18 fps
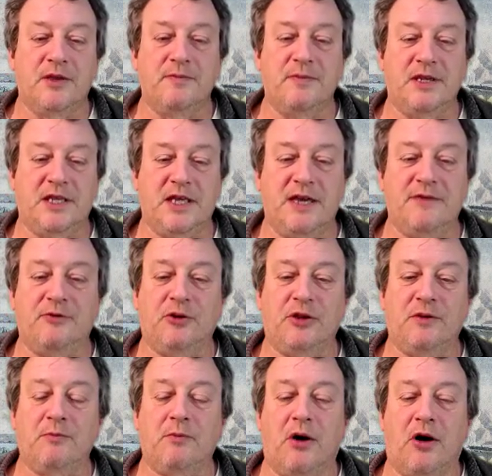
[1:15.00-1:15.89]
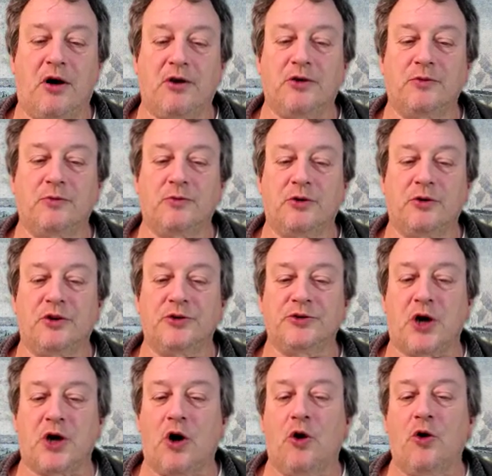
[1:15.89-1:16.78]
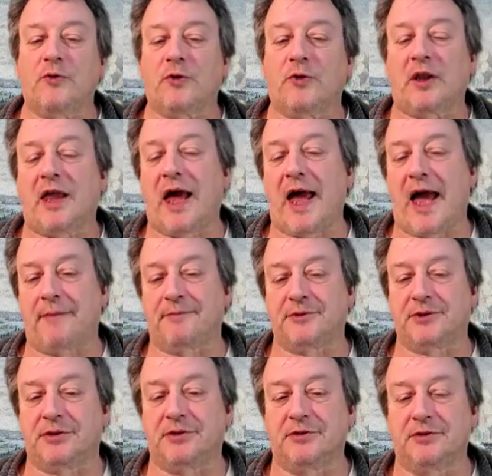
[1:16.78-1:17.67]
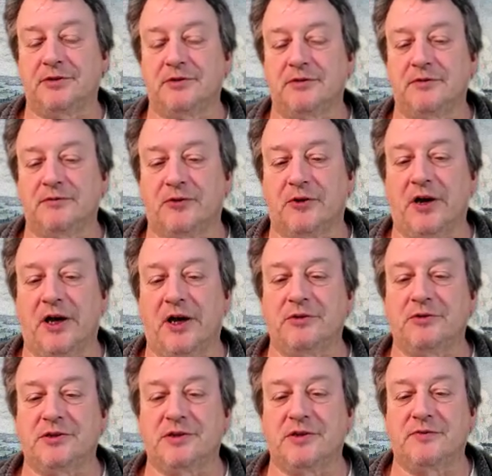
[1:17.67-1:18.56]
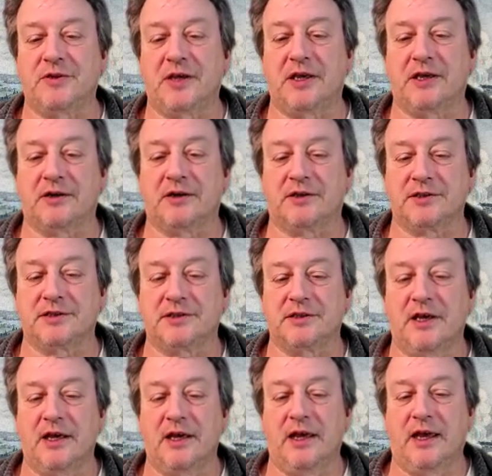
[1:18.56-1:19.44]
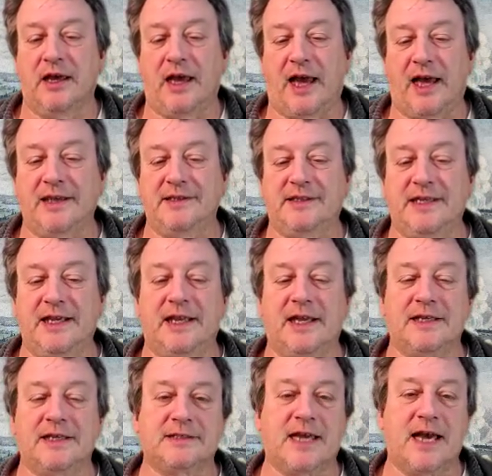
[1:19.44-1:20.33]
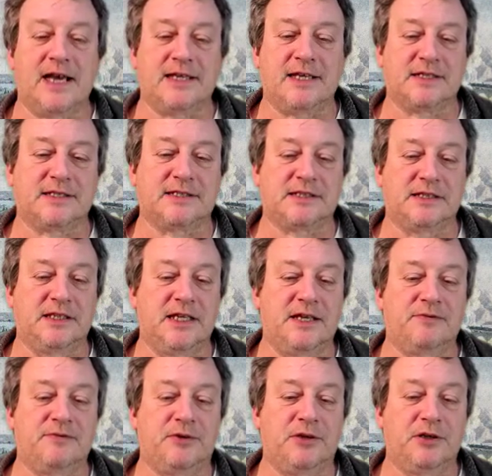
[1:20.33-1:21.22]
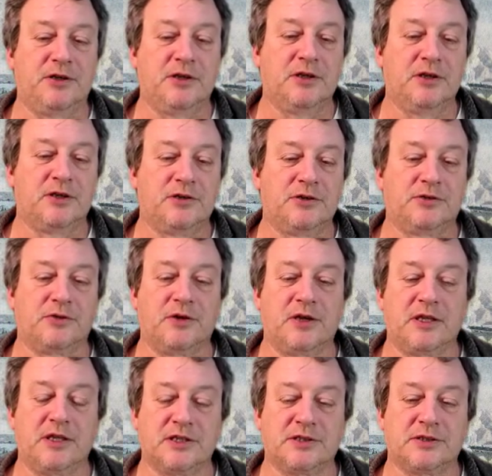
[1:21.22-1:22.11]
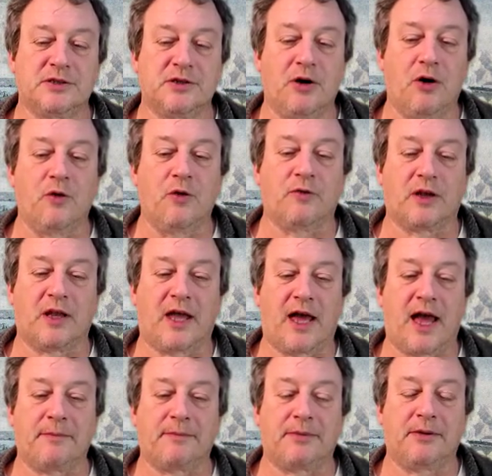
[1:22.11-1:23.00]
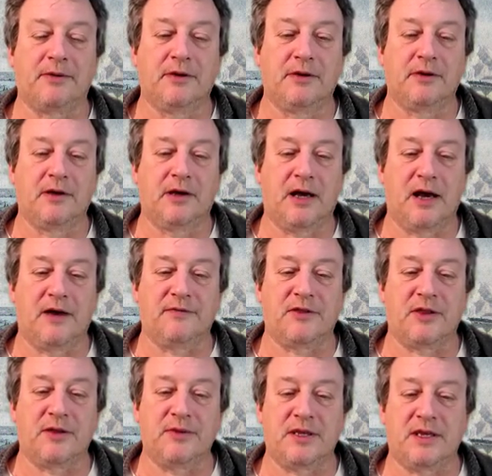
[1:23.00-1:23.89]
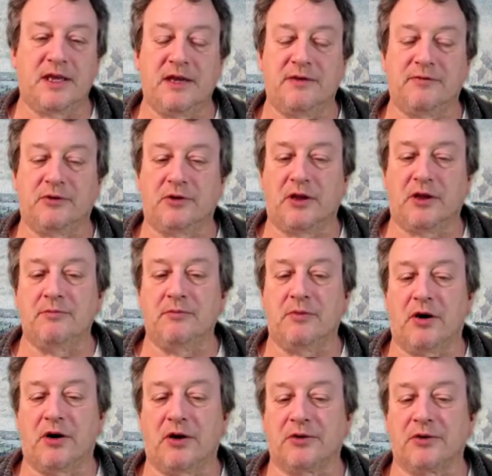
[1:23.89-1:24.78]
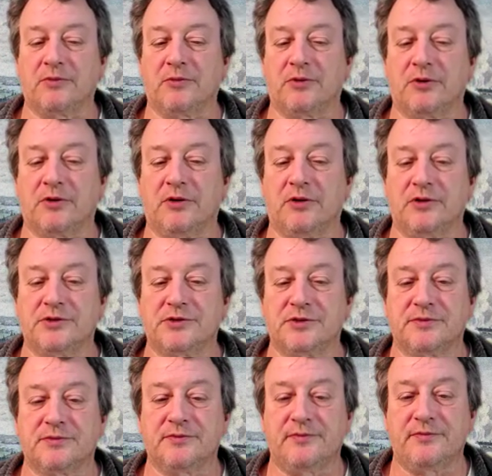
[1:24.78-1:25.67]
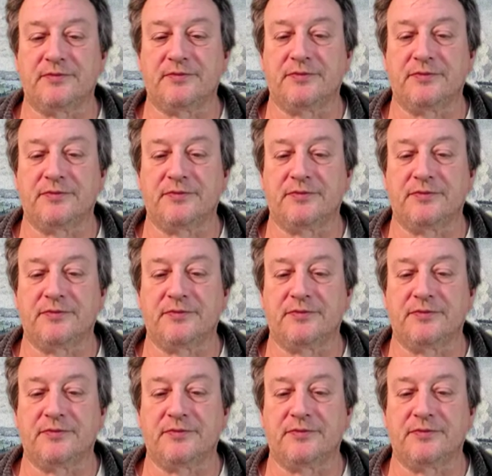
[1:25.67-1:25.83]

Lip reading: The medieval and modern worlds overlapped for hundreds of years, and De las Casas lived during this overlap of the medieval and modern worlds.